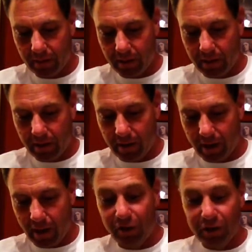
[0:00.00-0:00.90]
And
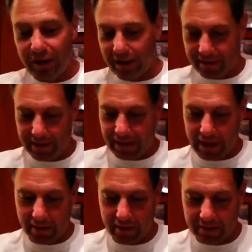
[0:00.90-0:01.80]
I really get a kick
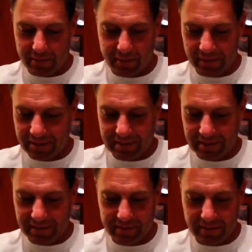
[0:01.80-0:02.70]
out of this, but this
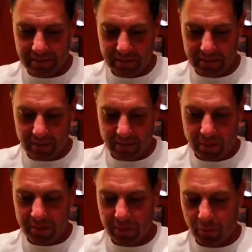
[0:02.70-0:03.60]
is
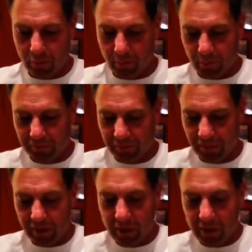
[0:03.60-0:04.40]
probably going to bore most of you.